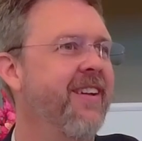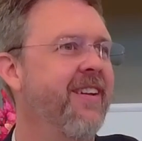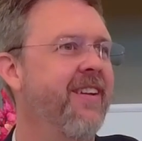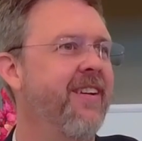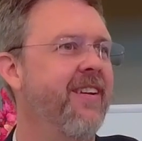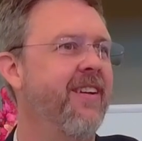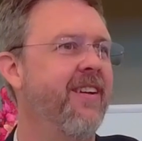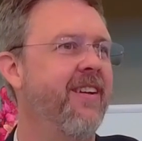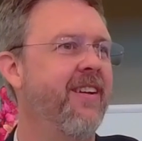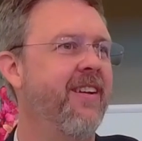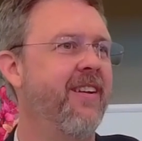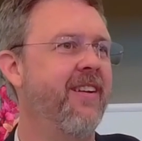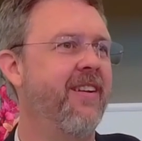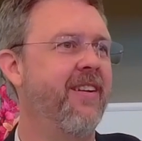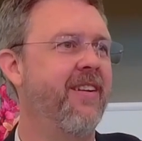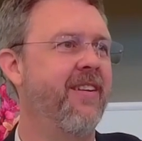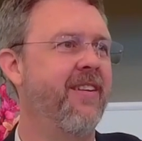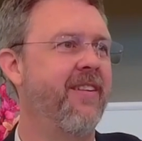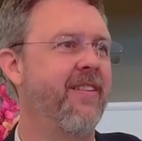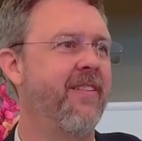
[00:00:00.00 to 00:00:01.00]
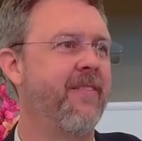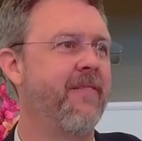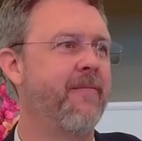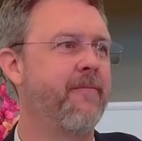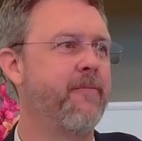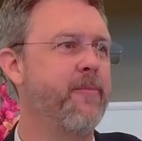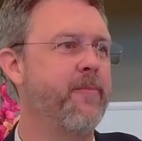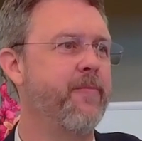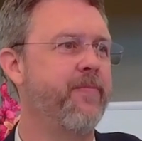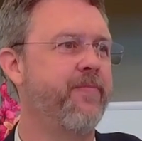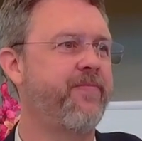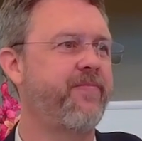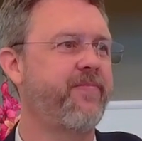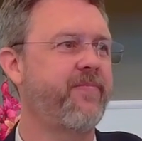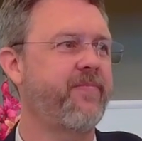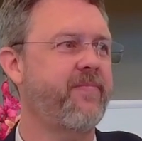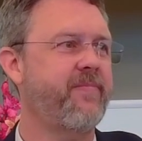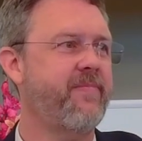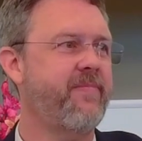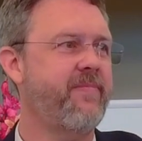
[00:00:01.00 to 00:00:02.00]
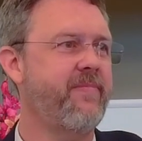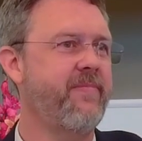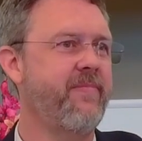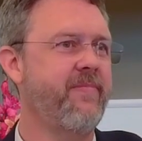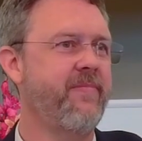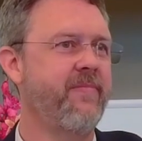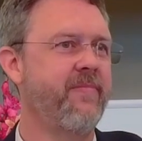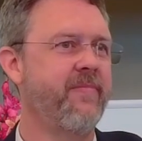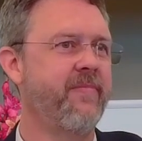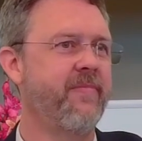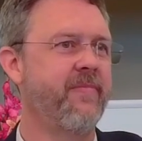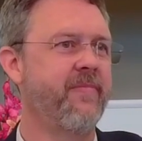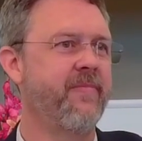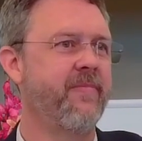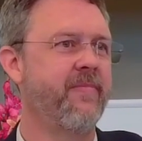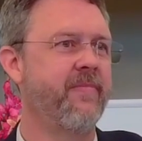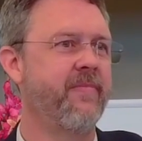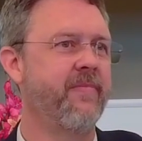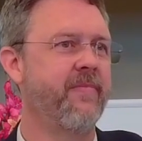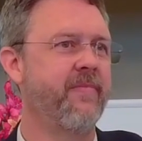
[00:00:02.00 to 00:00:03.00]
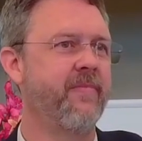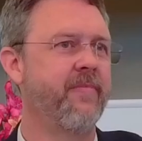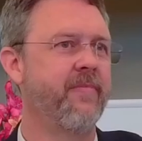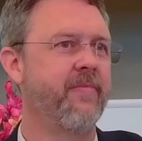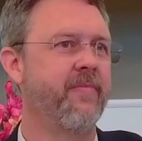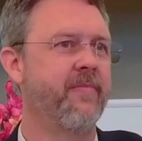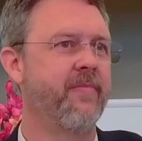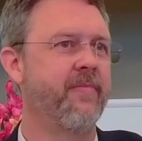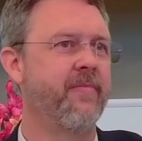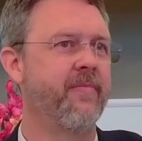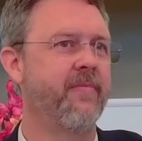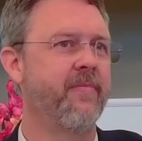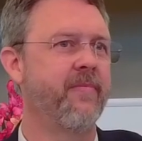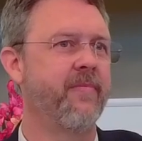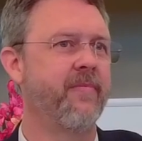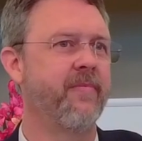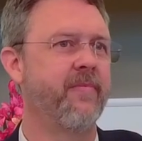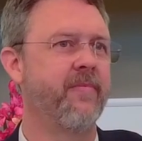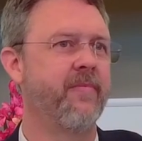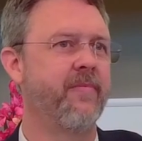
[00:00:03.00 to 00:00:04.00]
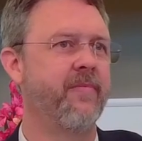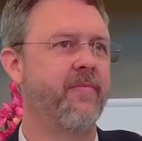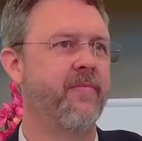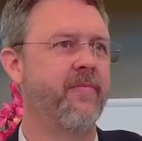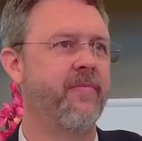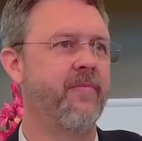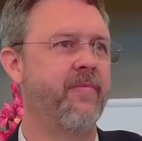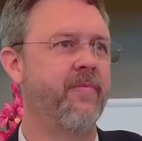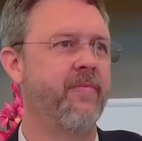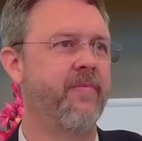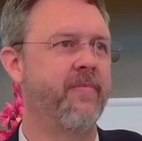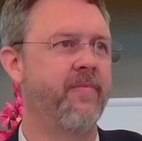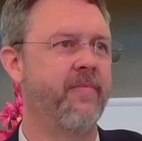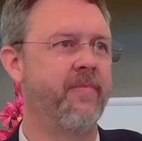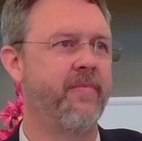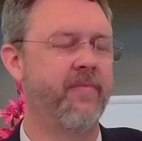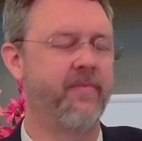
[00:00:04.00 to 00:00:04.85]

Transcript: (no one is talking)